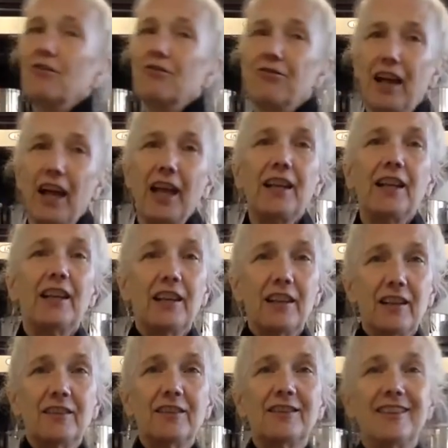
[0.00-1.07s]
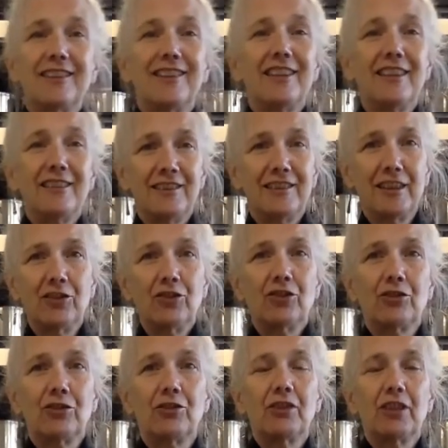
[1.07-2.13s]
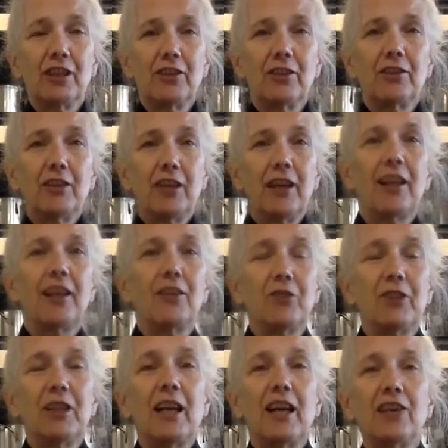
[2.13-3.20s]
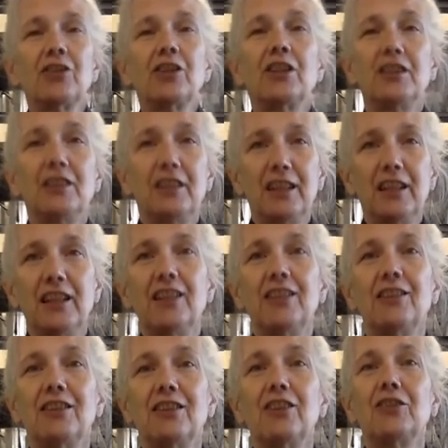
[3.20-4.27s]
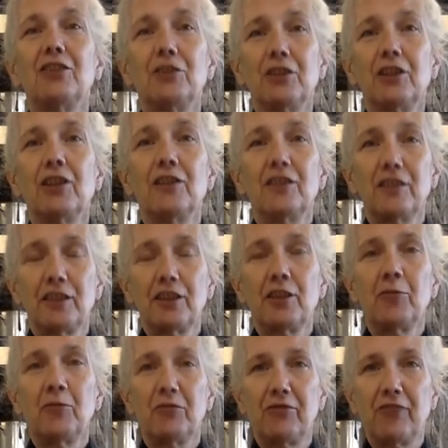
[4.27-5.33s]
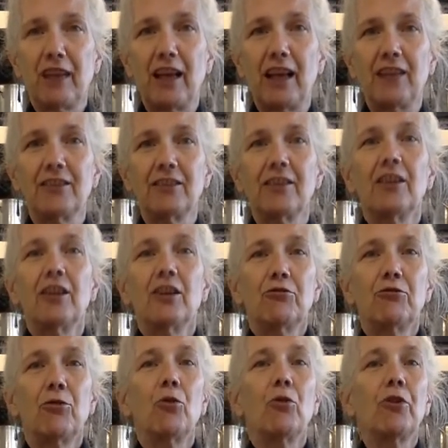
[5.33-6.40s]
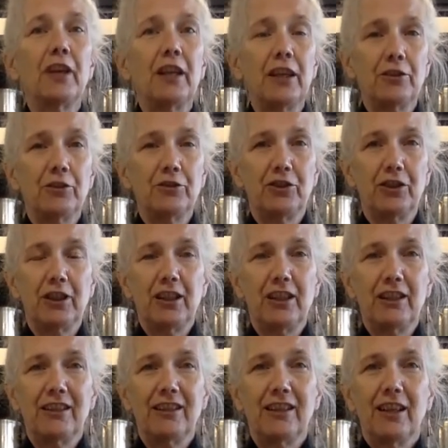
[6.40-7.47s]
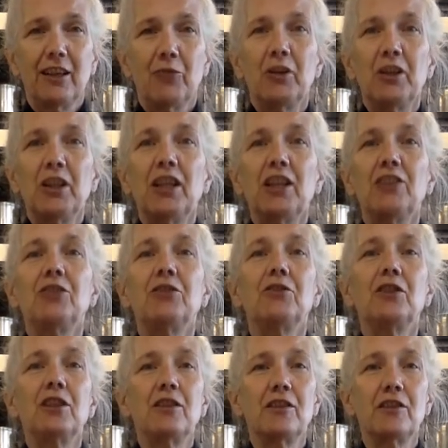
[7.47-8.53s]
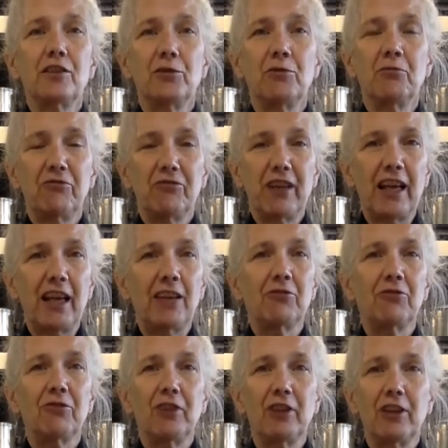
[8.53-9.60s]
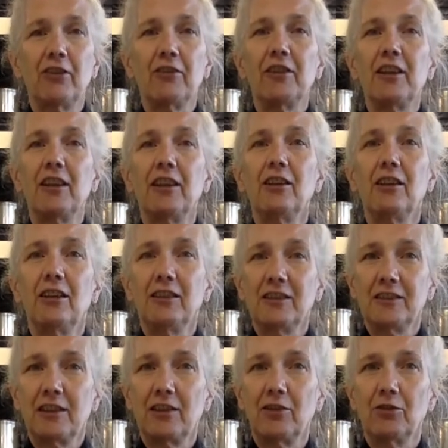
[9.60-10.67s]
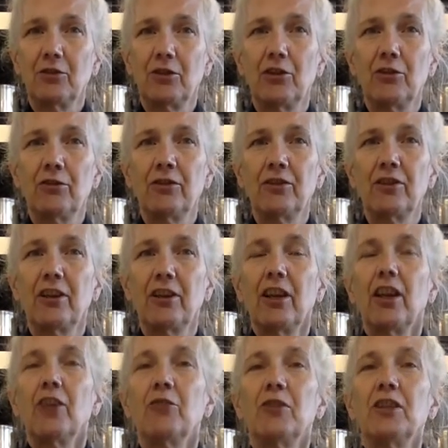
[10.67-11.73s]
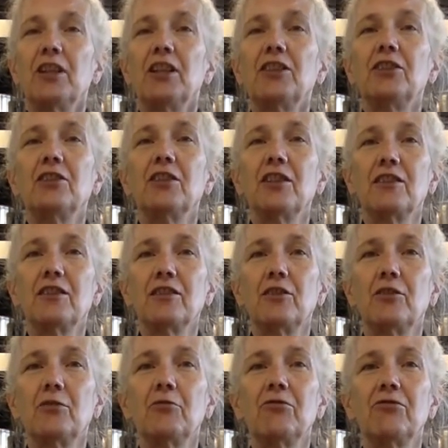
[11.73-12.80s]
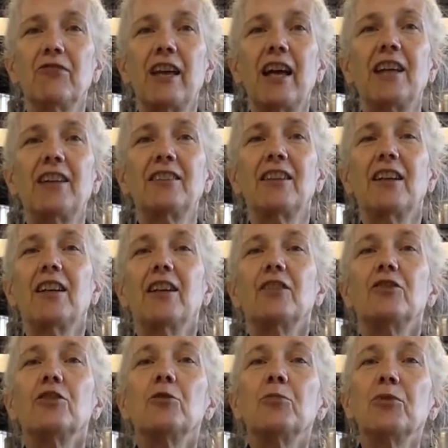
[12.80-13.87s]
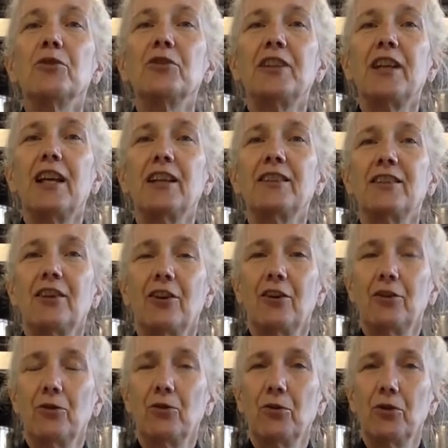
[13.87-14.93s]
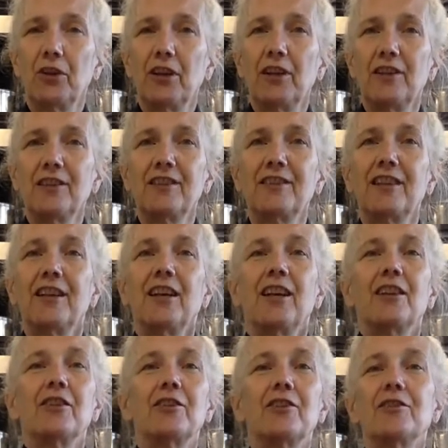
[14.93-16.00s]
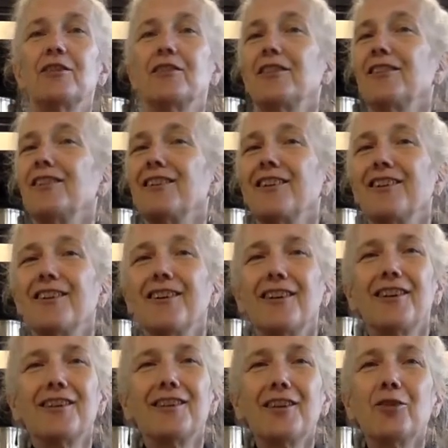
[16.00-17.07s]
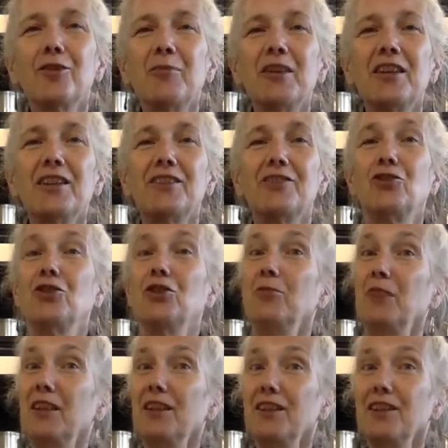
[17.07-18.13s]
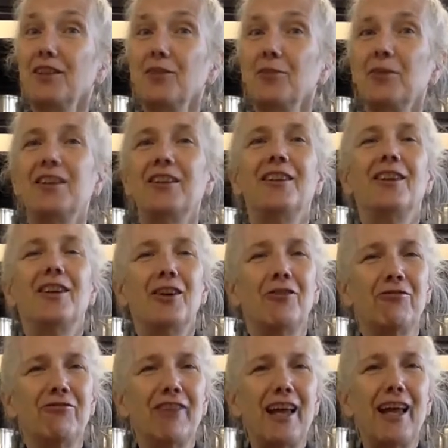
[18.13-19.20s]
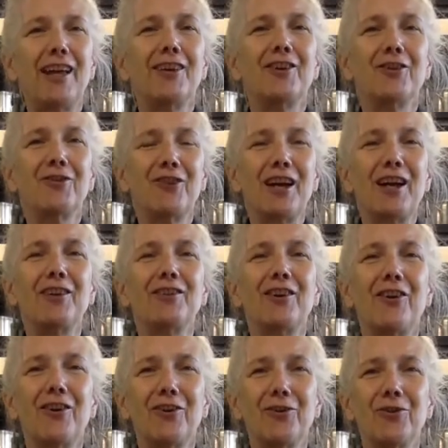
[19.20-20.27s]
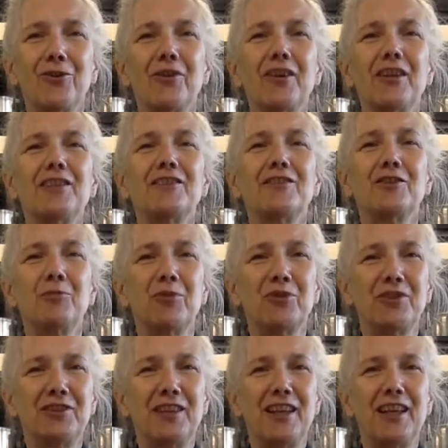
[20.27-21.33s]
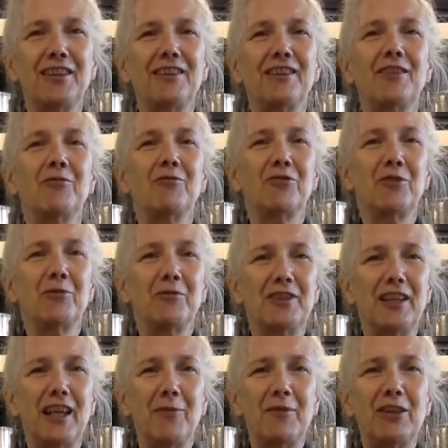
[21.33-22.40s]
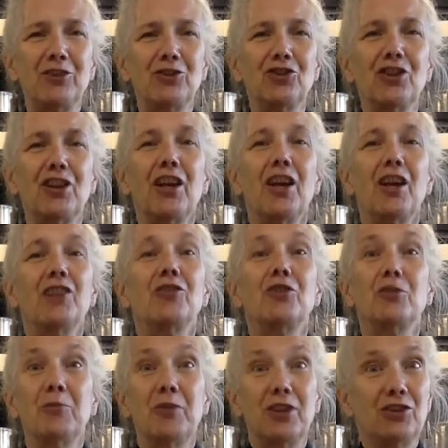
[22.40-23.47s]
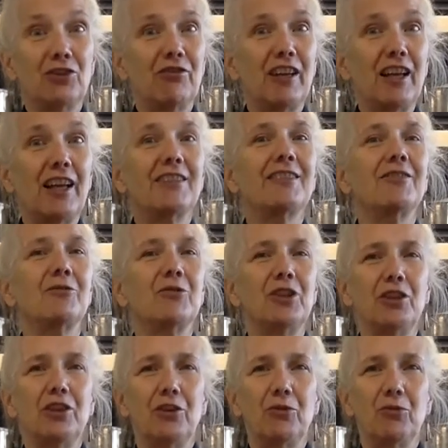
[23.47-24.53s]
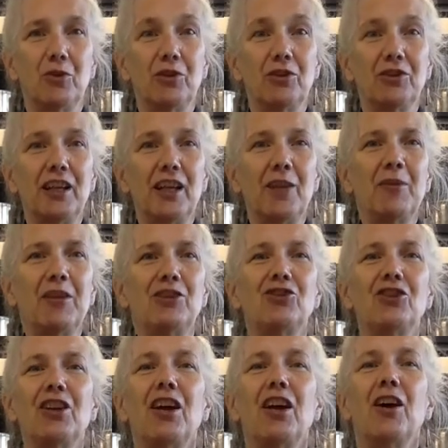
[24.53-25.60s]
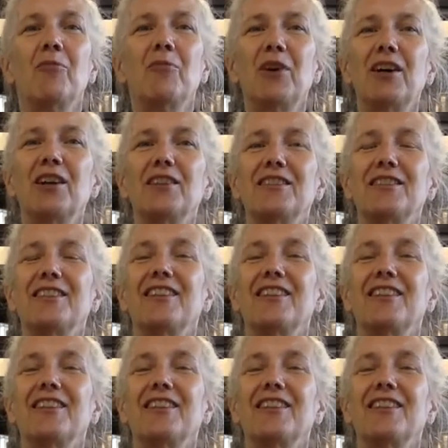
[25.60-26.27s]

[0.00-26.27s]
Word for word: fat is essential in our diet. We actually need to consume fat for energy. We need to consume fat for healthy cell growth. We need to consume fat to protect our organs. There's little bit, it should be a little bit of fat around our organs to protect them from damage. Too much fat, we know, will damage, but